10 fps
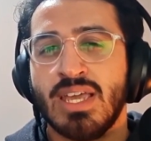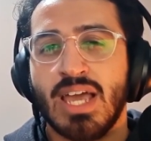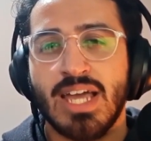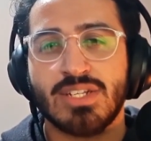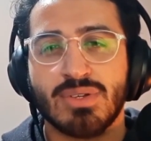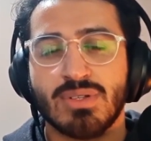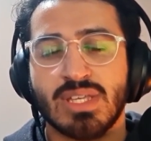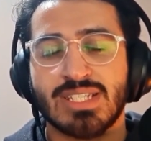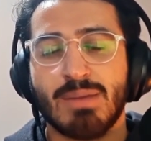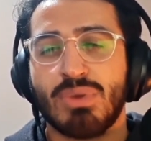I don't know the
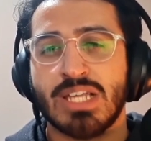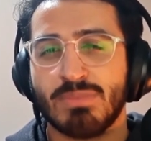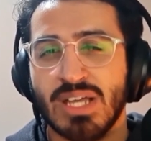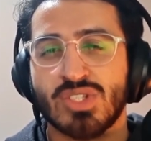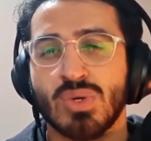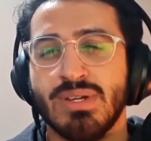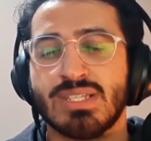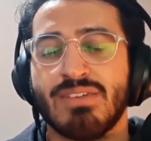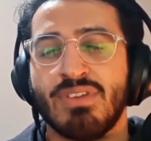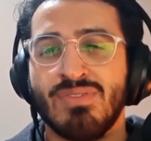exact price, but I saw it as
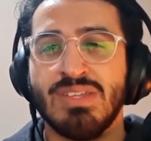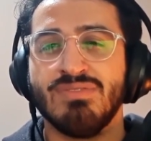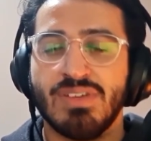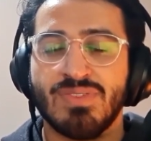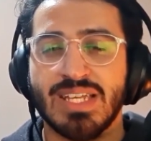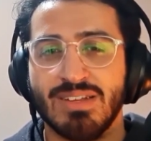at $1,550,